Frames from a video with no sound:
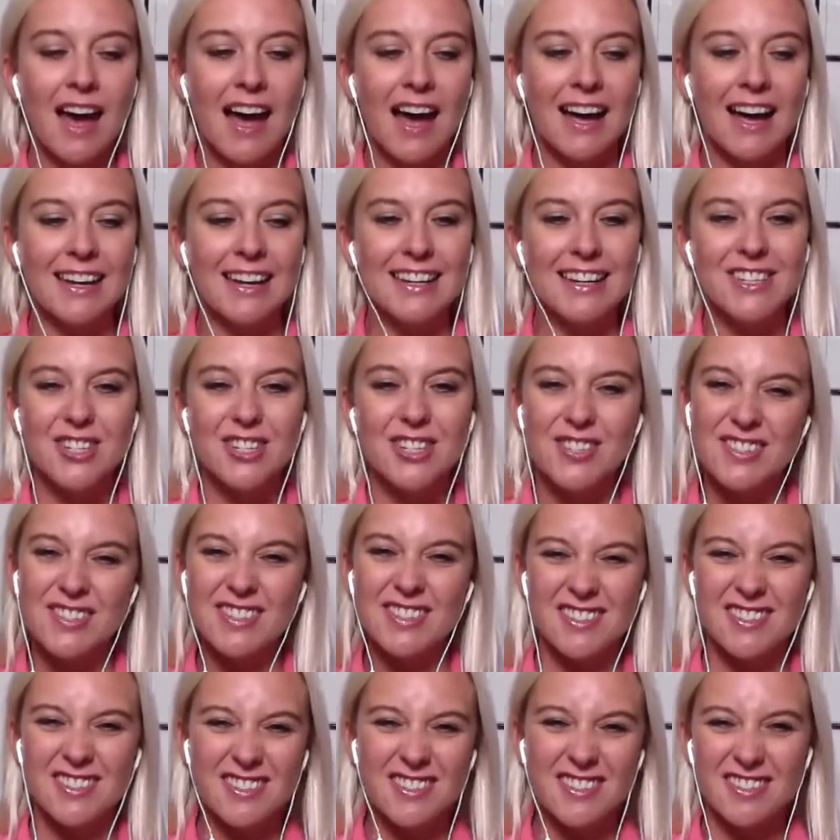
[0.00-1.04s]
And it just
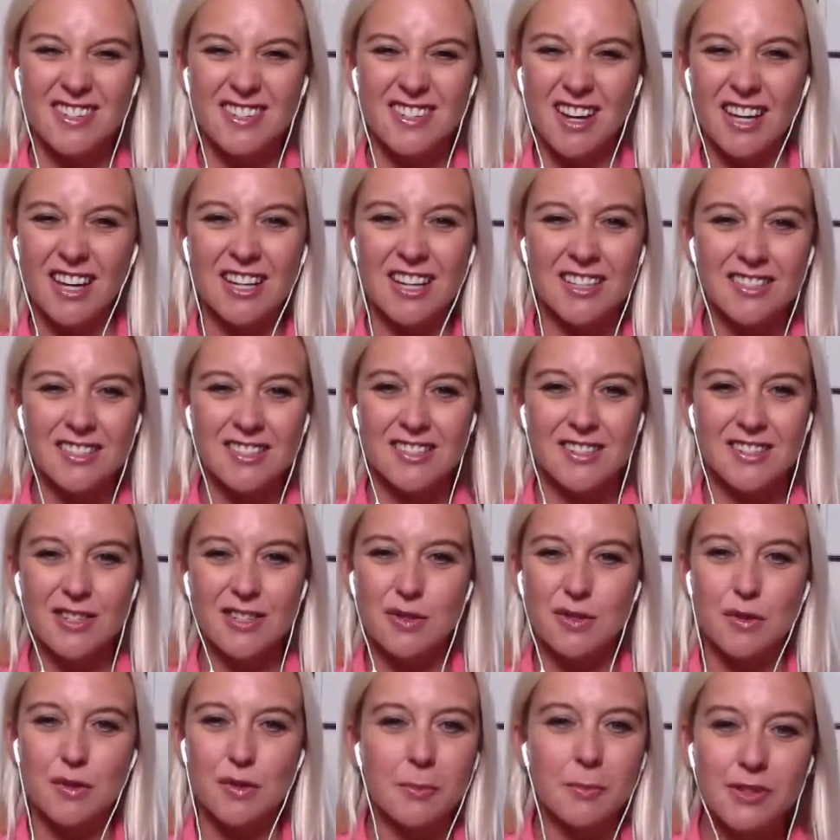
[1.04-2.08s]
kind of
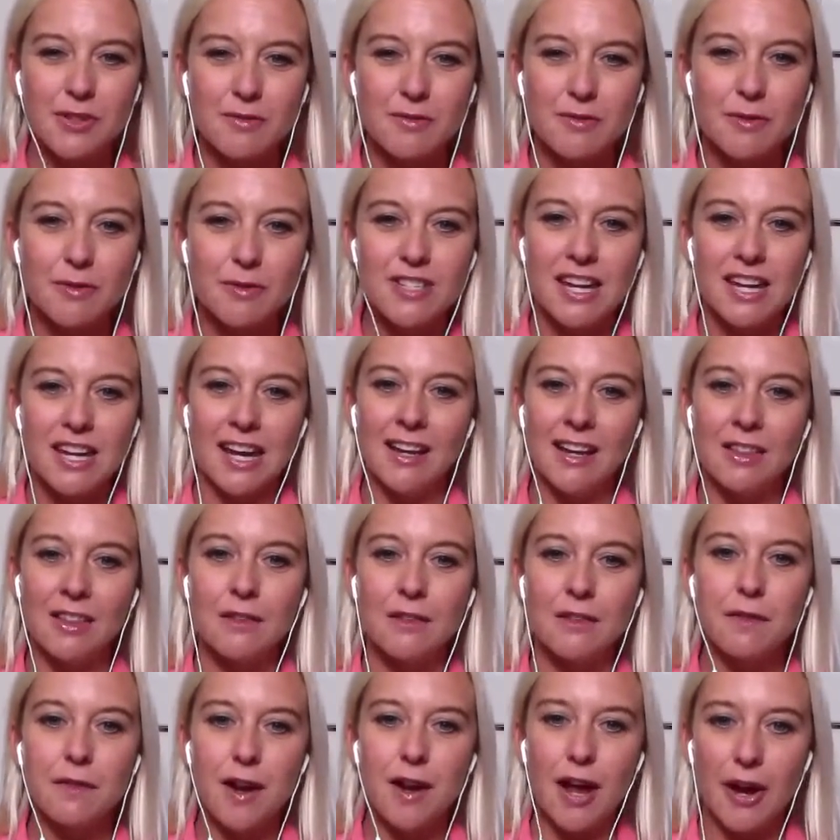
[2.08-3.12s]
disrupts the routine and the
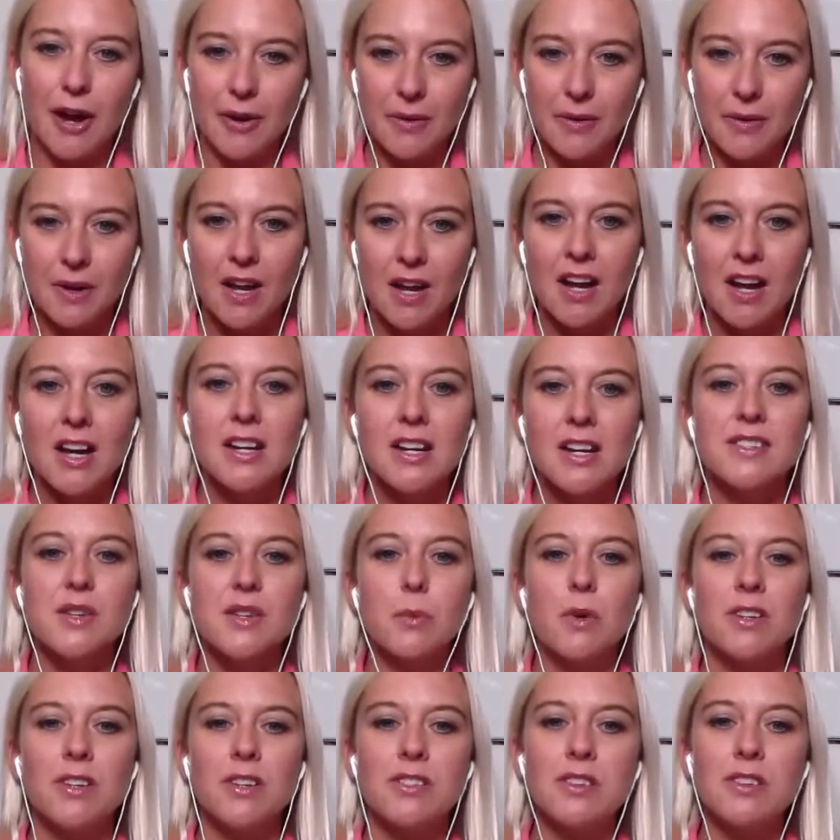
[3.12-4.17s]
flow. So
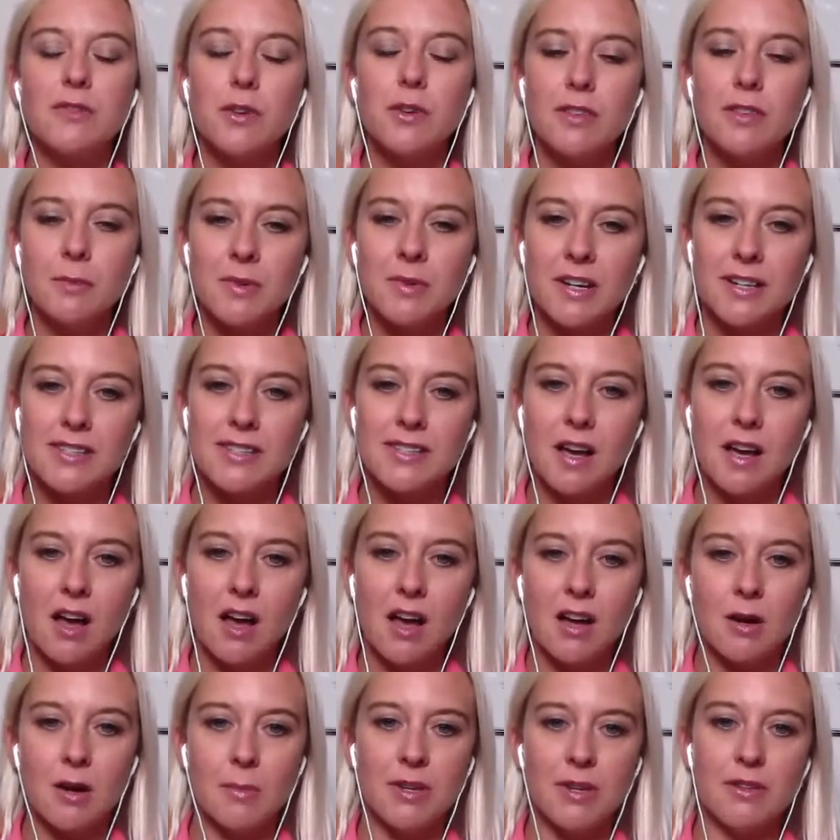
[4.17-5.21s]
once you've got them nice and
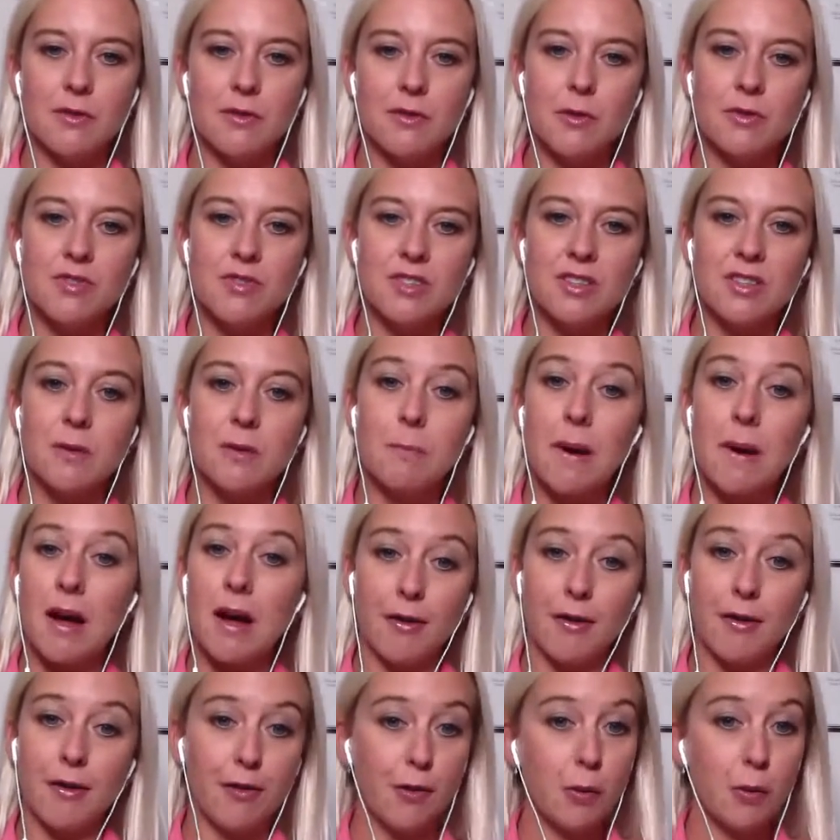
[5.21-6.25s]
calm and you've gone to the
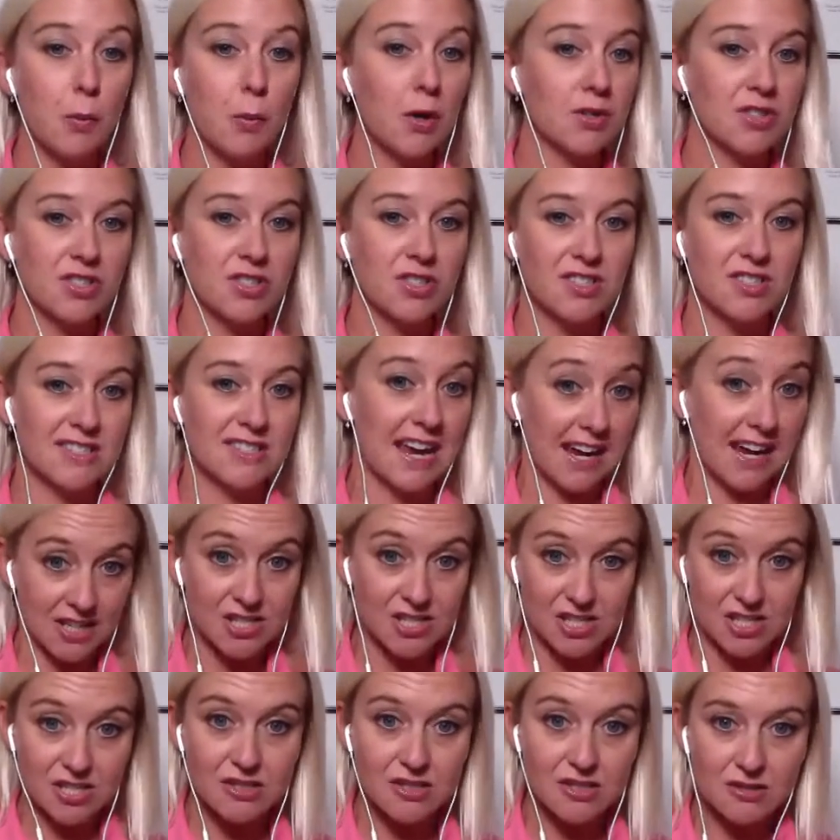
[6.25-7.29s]
bath or wash
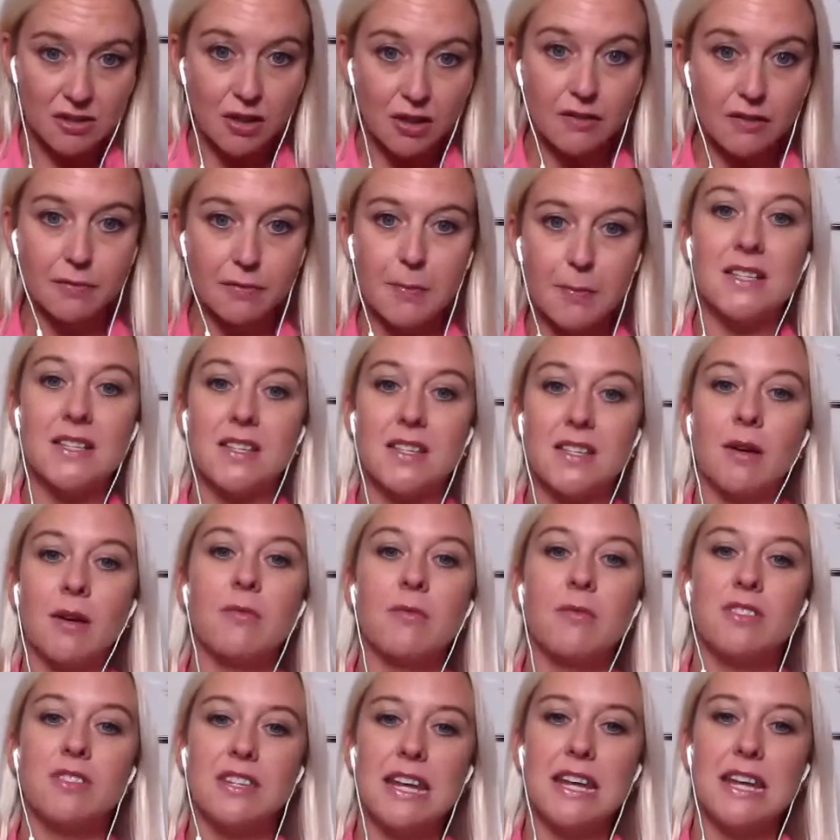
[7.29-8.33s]
stage of bedtime
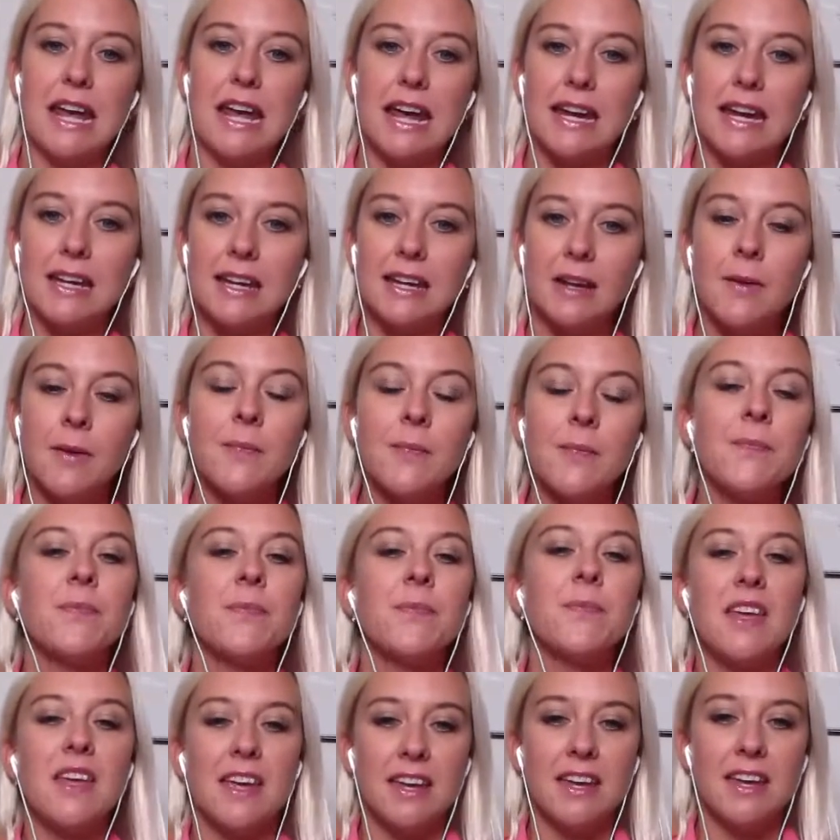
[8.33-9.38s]
routine,
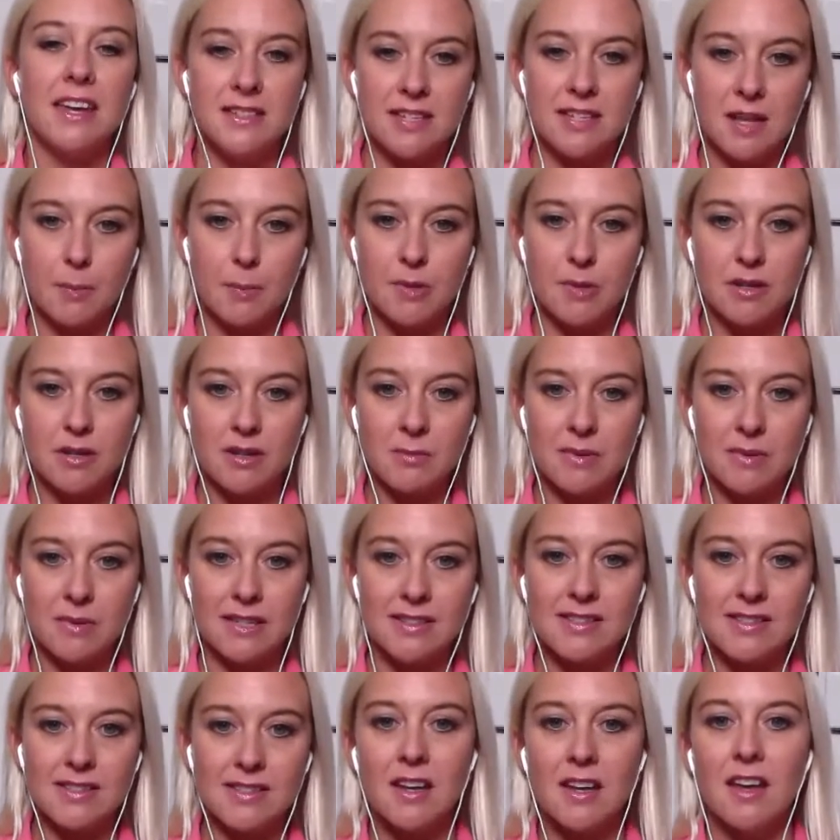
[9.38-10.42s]
they're into their
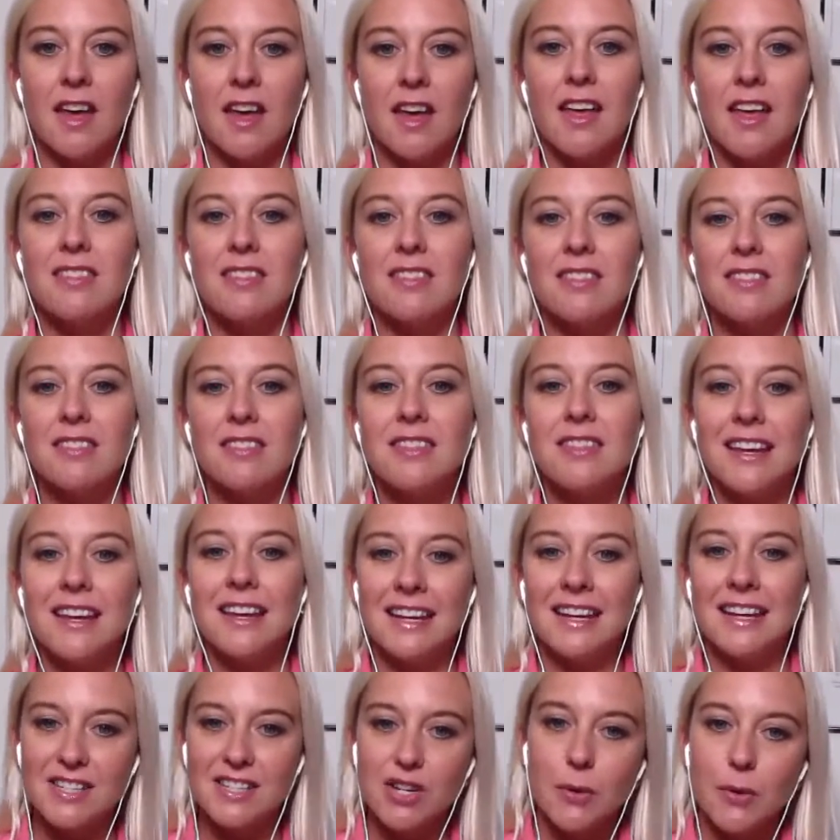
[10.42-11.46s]
pajamas, they
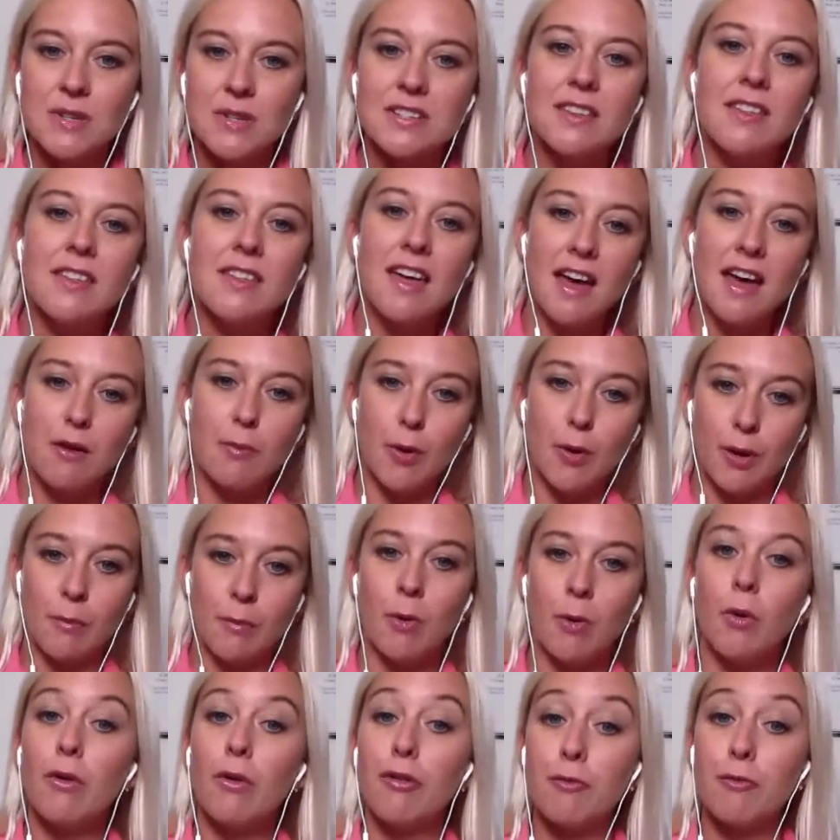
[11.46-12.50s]
need to go into their room
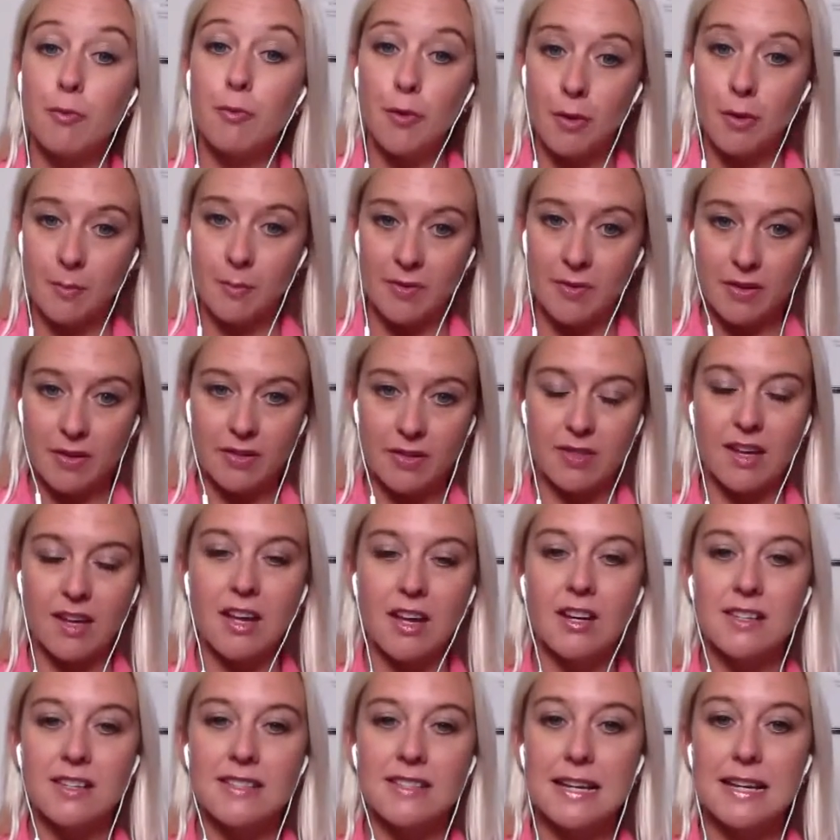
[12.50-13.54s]
or the room that they're
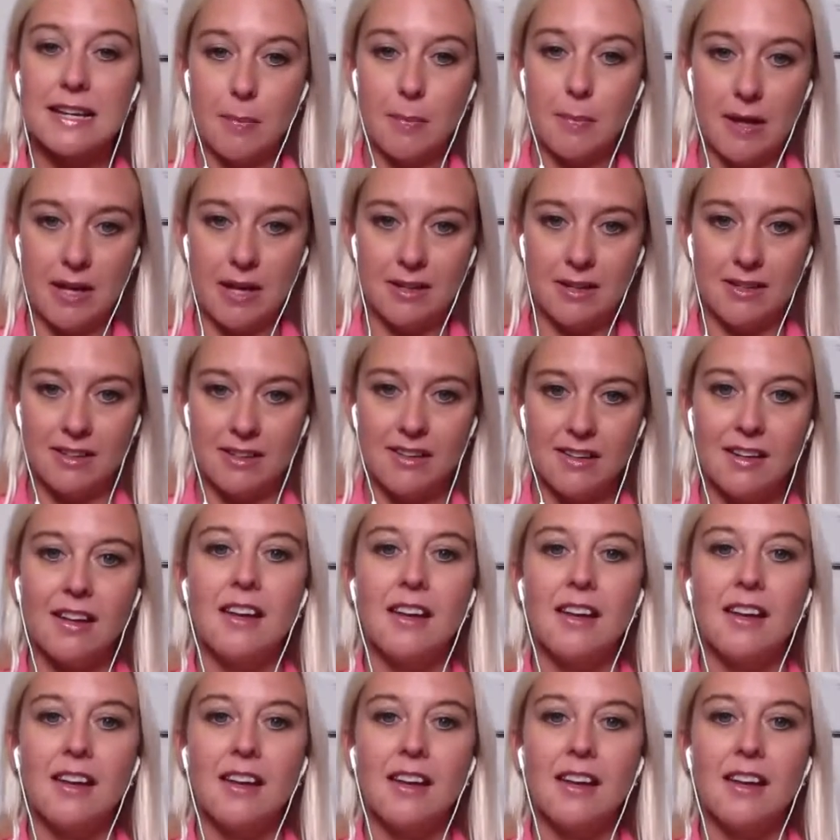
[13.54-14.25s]
going to sleep in.